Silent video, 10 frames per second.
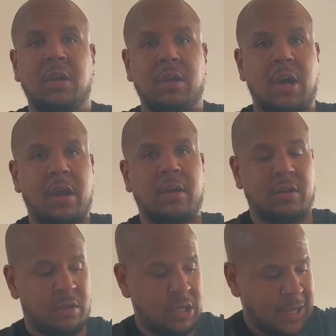right.
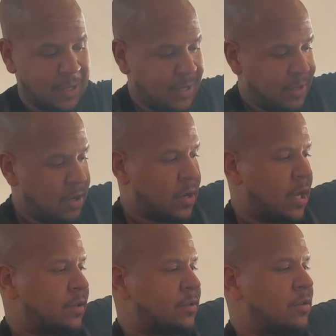
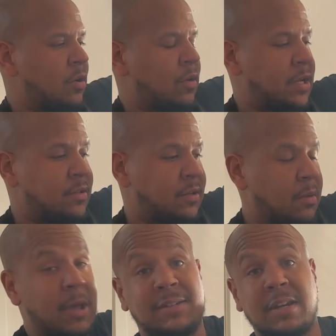Okay, so that took
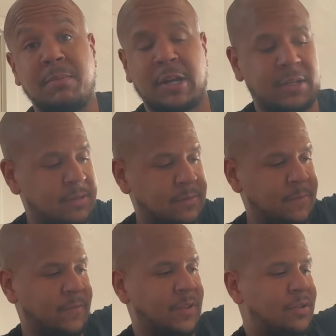about 10 minutes.
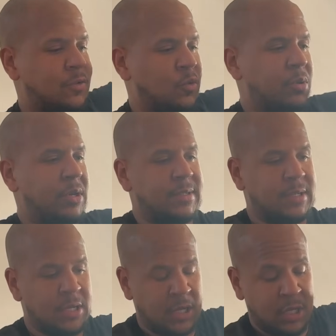Super
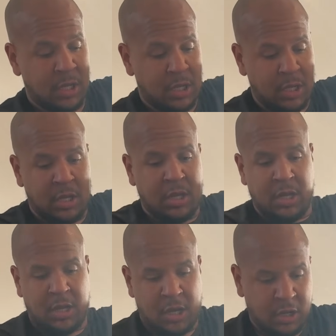easy.
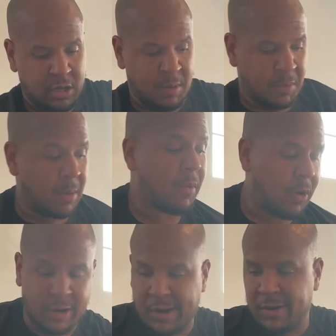I brought my
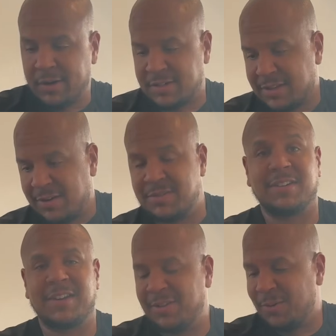water out here because I thought it was gonna
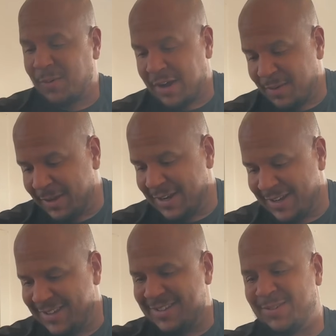take a little while, but
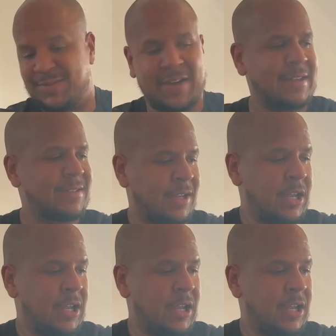it was fast.